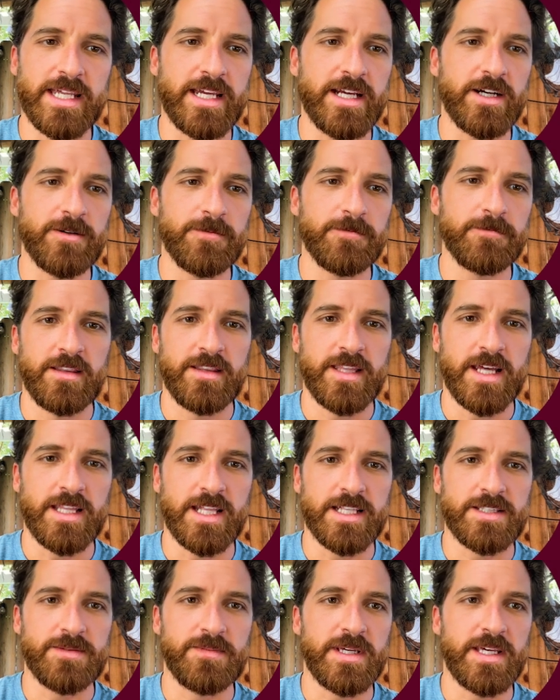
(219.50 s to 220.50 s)
here that
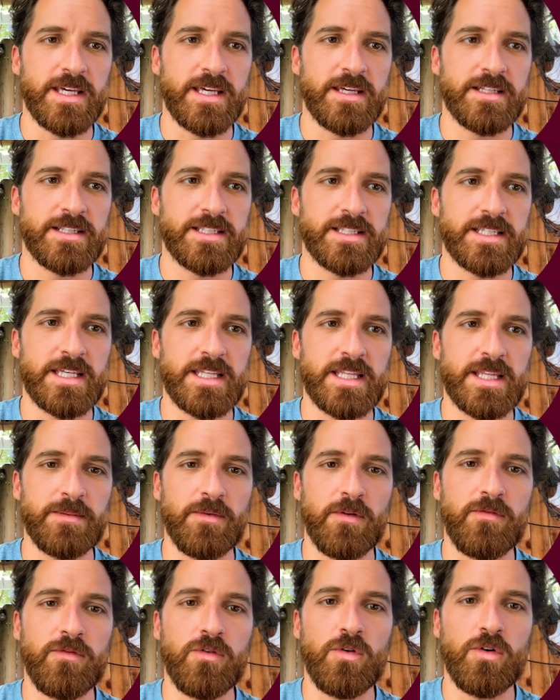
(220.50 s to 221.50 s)
lets me see the
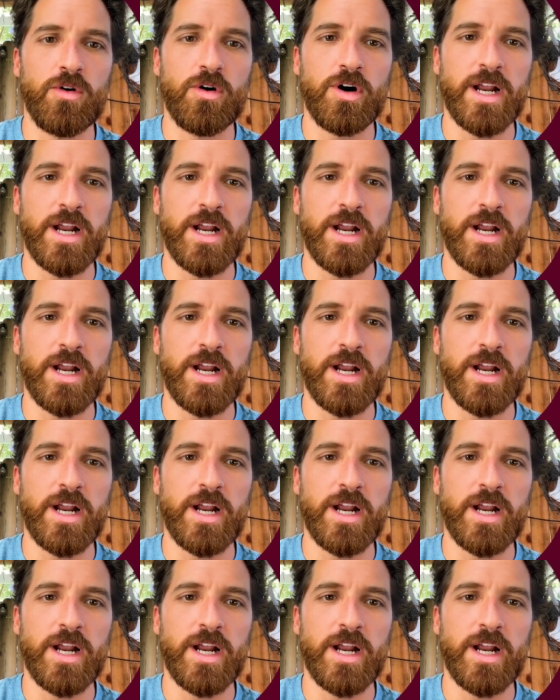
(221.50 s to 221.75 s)
before